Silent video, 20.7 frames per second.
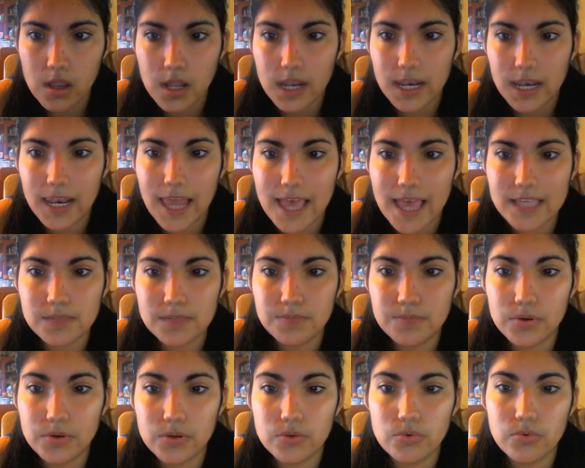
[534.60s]
Last
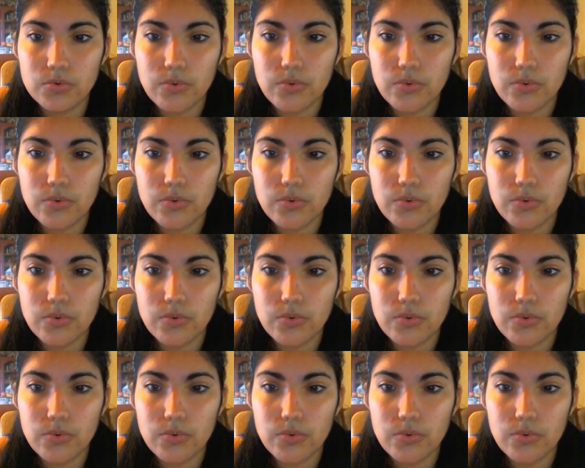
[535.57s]
book you